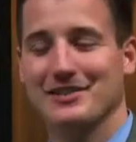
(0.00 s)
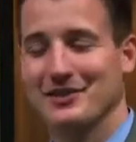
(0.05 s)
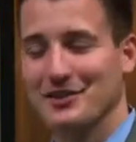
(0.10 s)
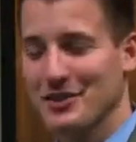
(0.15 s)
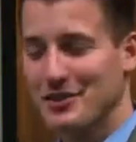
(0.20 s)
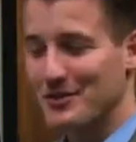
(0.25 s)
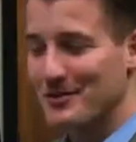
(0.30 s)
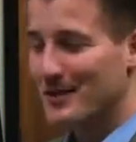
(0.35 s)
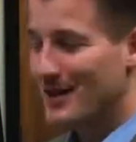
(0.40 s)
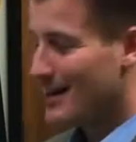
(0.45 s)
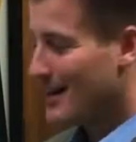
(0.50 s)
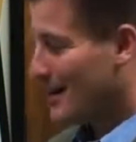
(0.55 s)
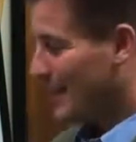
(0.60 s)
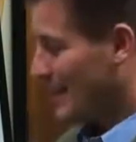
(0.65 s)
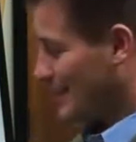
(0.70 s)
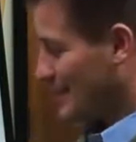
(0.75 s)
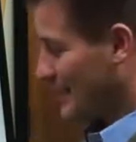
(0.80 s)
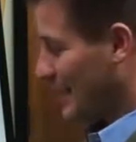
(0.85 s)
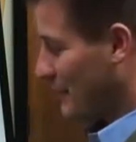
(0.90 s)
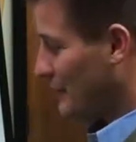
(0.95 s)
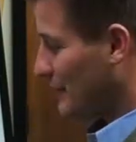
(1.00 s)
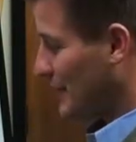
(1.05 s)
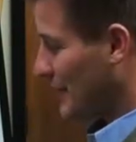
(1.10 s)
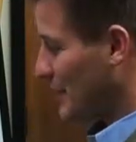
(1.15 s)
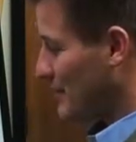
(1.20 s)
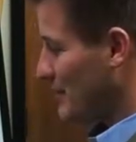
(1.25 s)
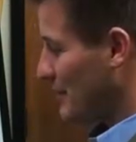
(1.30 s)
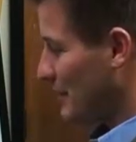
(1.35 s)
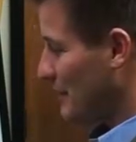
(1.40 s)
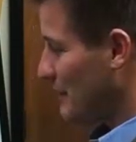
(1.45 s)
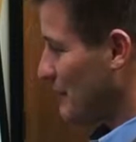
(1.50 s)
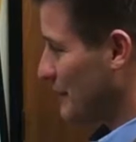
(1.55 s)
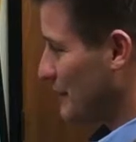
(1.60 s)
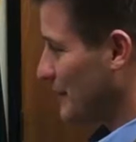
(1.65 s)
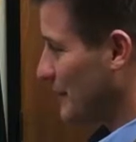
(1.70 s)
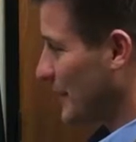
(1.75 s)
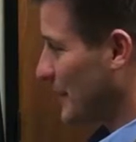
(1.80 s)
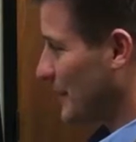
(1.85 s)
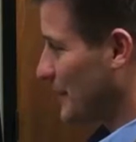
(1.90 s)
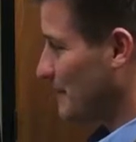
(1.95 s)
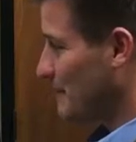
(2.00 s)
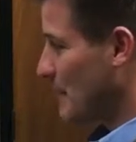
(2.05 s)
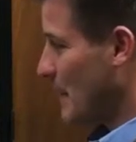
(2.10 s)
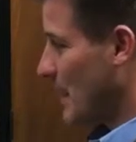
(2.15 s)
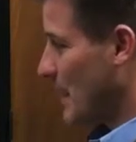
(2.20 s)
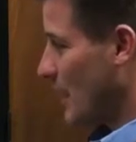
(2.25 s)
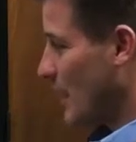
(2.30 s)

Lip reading: So definitely a benefit there.